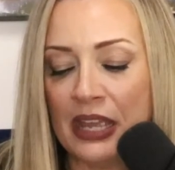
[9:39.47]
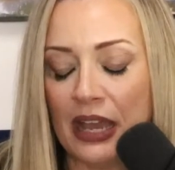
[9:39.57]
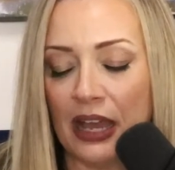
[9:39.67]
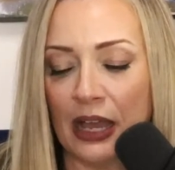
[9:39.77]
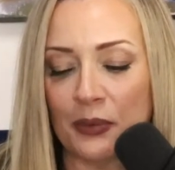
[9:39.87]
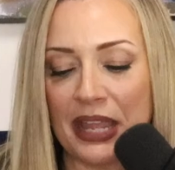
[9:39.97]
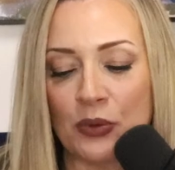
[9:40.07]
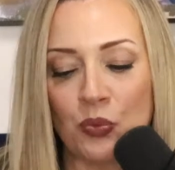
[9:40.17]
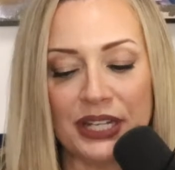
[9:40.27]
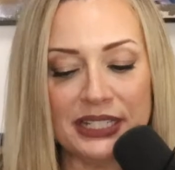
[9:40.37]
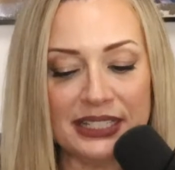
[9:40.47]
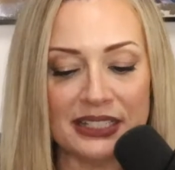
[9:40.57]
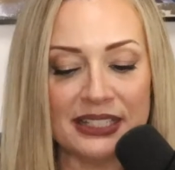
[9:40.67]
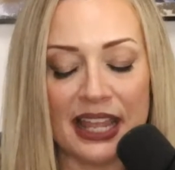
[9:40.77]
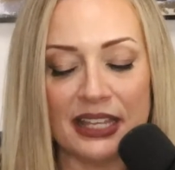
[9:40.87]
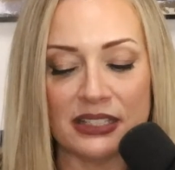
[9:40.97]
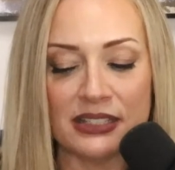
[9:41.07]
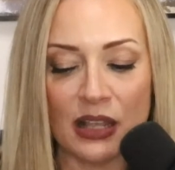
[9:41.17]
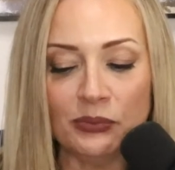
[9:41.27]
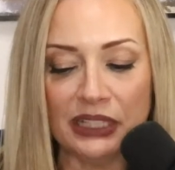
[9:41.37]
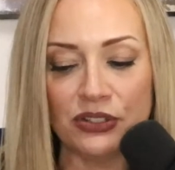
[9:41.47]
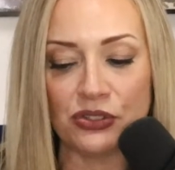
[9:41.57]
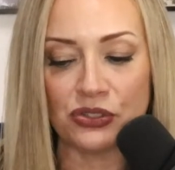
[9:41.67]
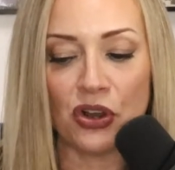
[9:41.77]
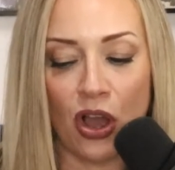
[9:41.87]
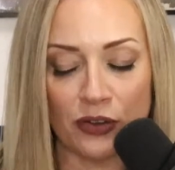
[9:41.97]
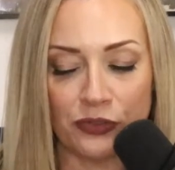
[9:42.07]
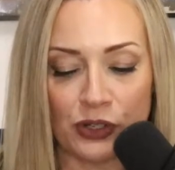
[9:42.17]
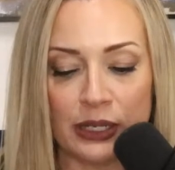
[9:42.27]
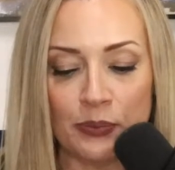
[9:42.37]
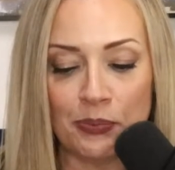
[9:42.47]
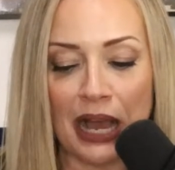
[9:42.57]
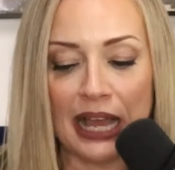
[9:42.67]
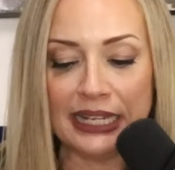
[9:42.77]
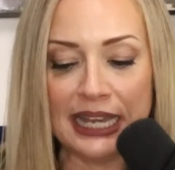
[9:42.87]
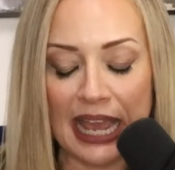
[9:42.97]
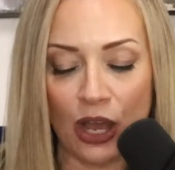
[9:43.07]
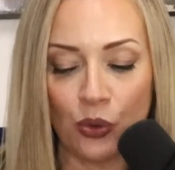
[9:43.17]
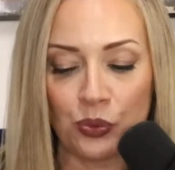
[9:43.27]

And what it does say is some lenders are offering buy now,